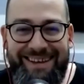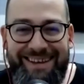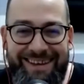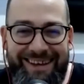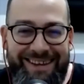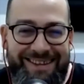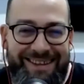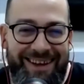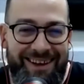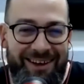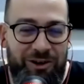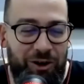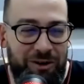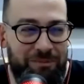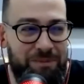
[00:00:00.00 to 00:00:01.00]
they, they, still
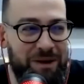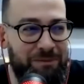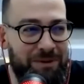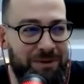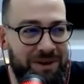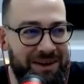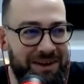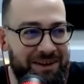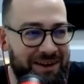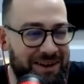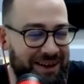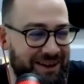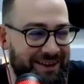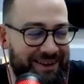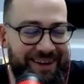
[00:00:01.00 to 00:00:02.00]
call
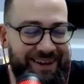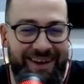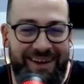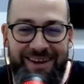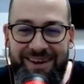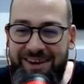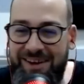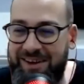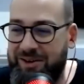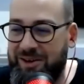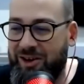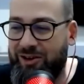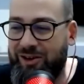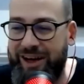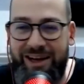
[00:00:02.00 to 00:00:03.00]
people dear
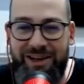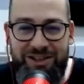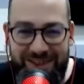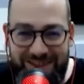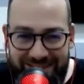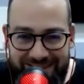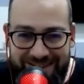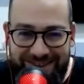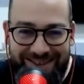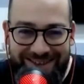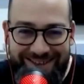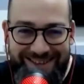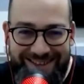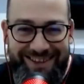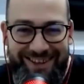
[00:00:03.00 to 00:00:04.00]
connections.
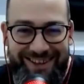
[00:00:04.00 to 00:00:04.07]
Jesus.